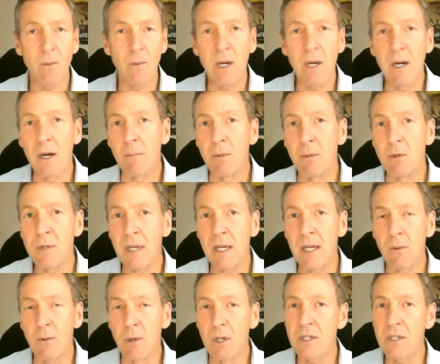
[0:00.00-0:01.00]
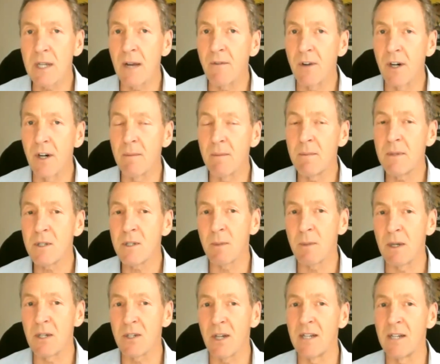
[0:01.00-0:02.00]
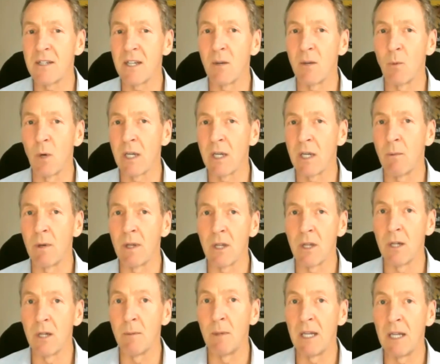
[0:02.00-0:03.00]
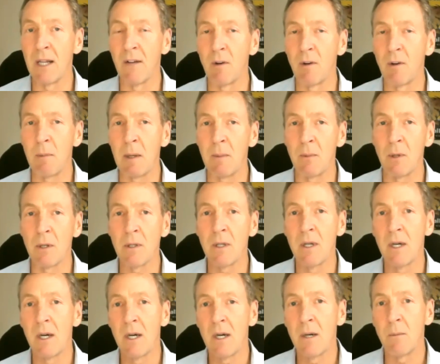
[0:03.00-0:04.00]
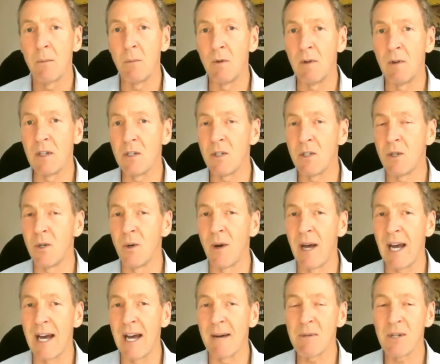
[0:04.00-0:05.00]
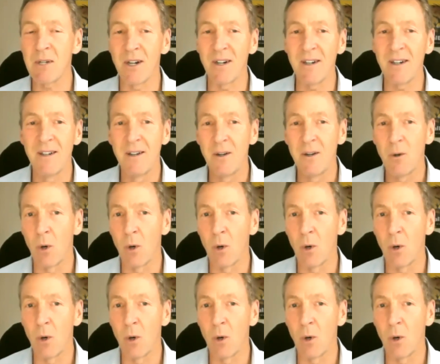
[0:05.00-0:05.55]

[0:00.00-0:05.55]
We are a boutique real estate firm specializing in working with liberty-loving people moving to New Hampshire.